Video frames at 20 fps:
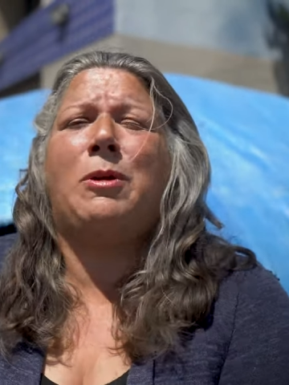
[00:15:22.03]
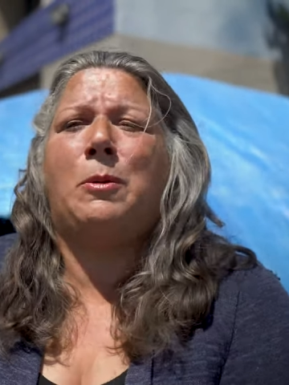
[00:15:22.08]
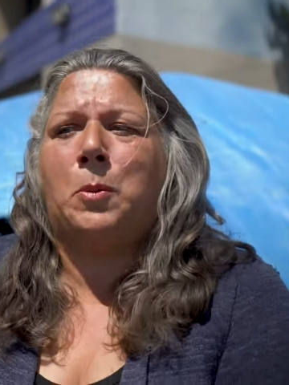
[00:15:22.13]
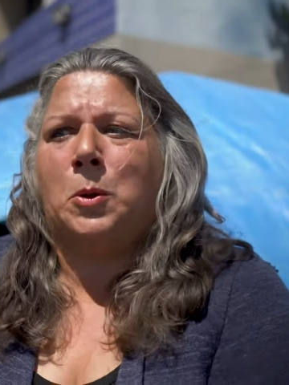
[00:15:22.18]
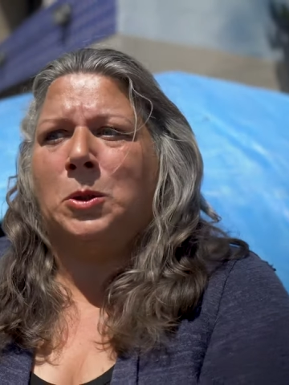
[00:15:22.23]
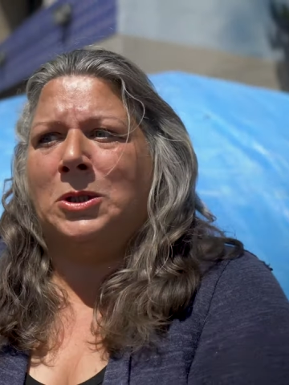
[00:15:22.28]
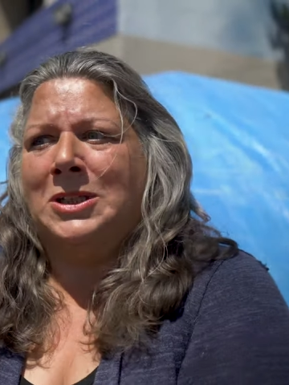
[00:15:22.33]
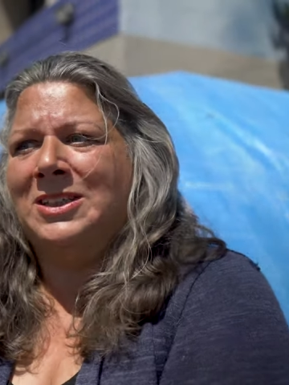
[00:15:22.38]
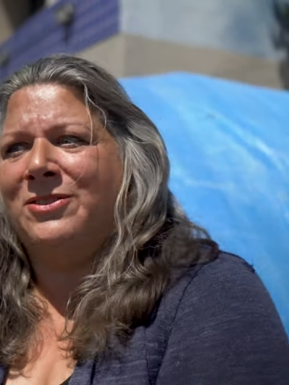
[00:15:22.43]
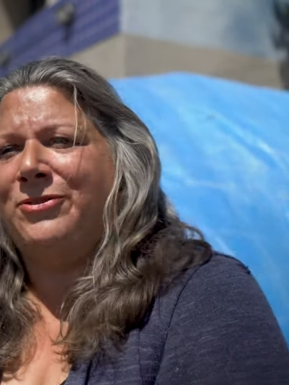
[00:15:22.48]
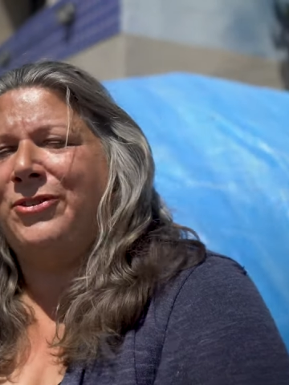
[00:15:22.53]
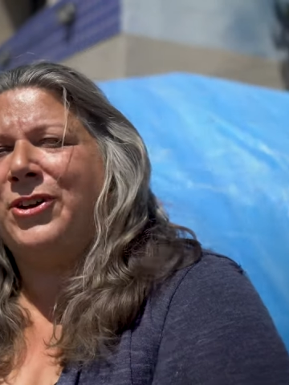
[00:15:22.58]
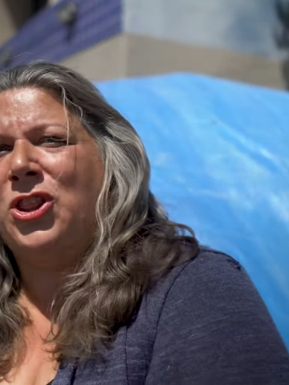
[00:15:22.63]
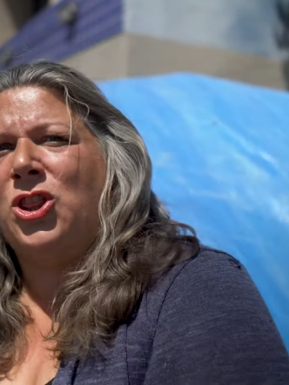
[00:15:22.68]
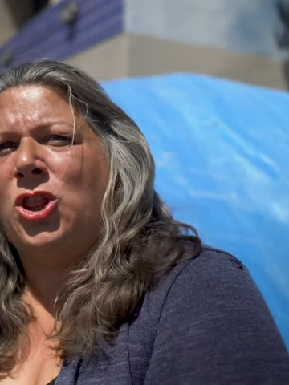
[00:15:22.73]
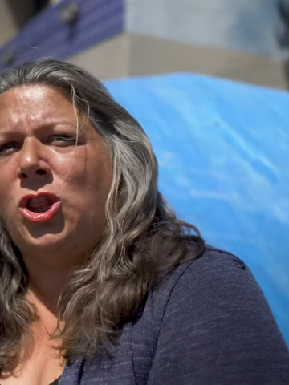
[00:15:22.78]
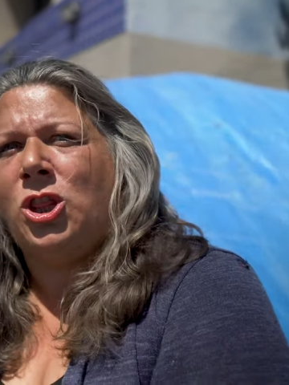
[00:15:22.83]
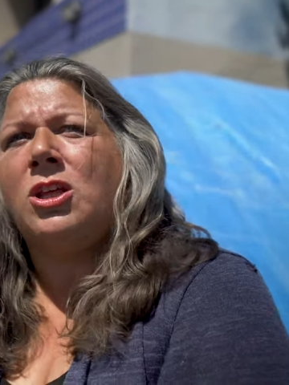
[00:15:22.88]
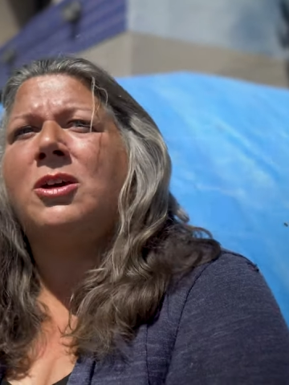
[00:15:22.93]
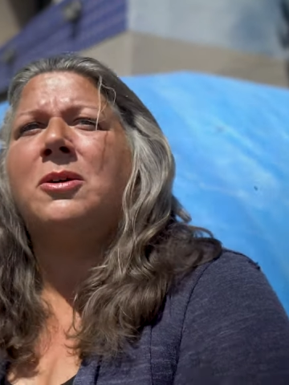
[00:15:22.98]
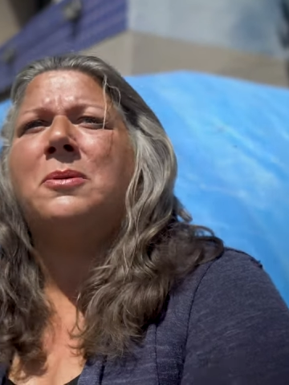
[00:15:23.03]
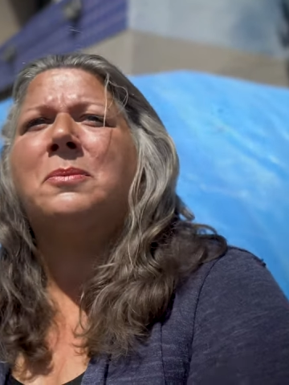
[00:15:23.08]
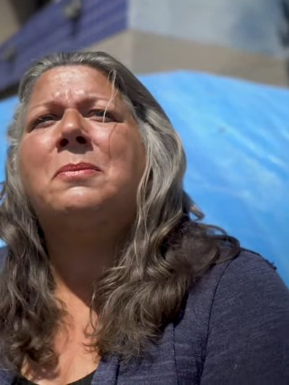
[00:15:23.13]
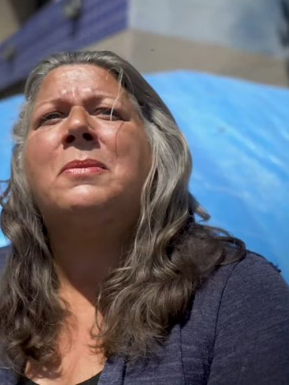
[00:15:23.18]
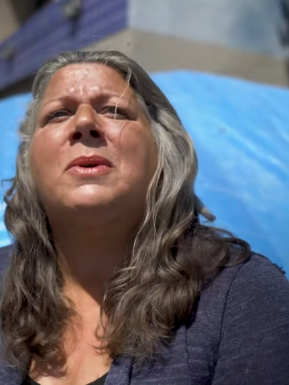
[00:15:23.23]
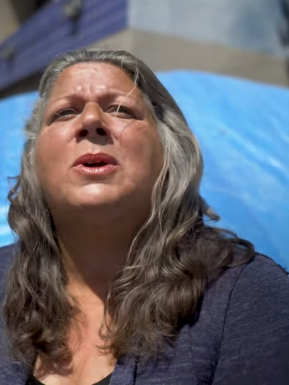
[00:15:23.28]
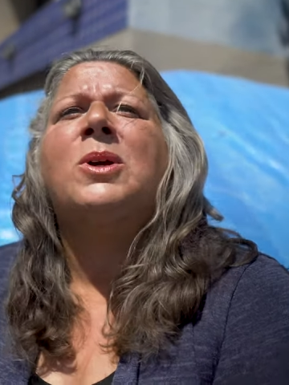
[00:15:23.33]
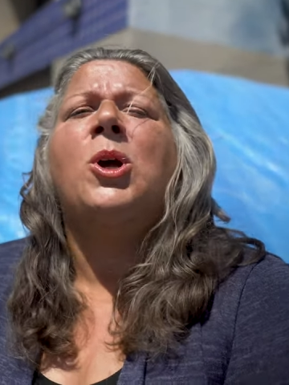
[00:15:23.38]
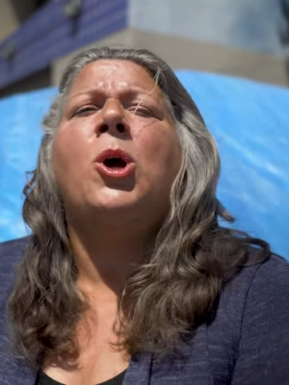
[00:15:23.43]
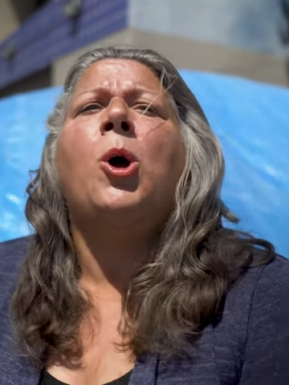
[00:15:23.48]
people live in
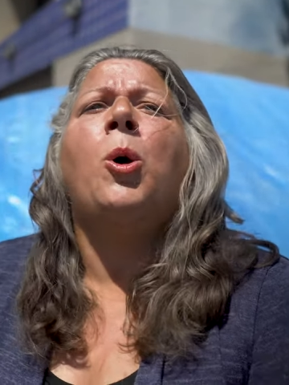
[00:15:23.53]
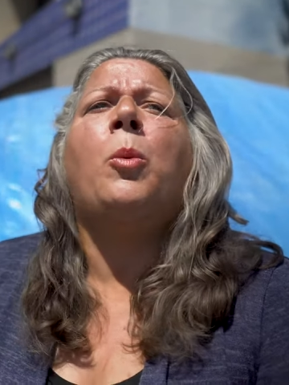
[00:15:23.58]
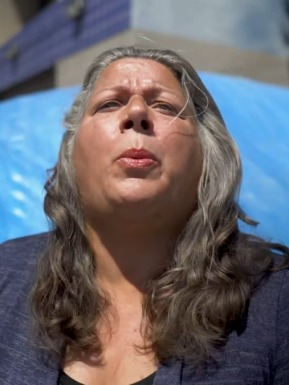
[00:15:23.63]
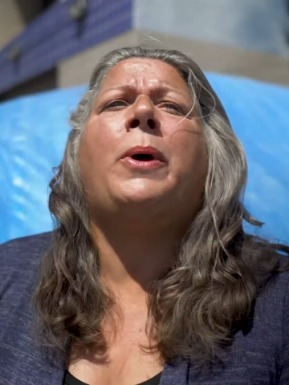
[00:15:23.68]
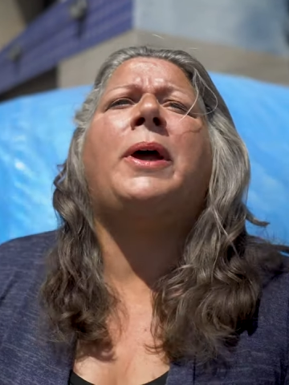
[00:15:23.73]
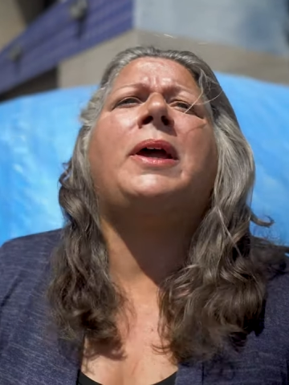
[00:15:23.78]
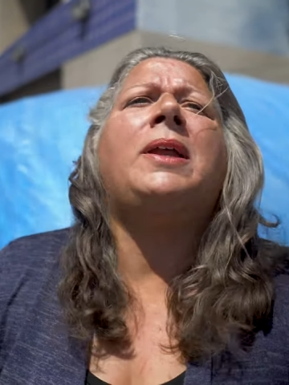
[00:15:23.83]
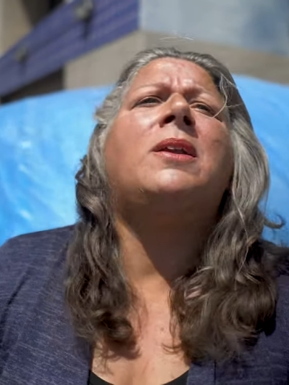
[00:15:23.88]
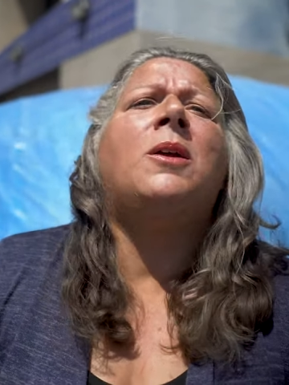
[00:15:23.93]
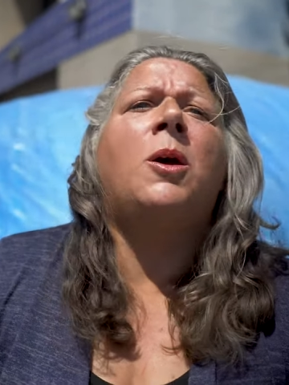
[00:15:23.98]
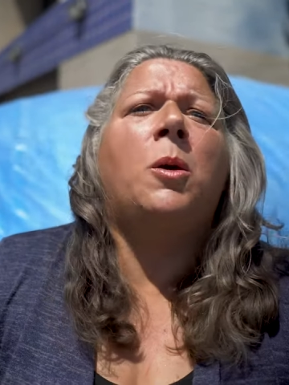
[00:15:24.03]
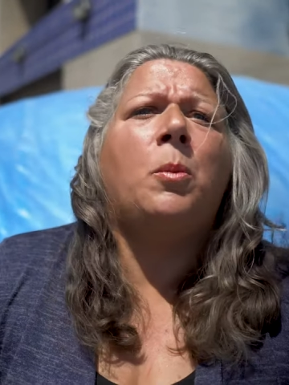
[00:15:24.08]
them. Right, right.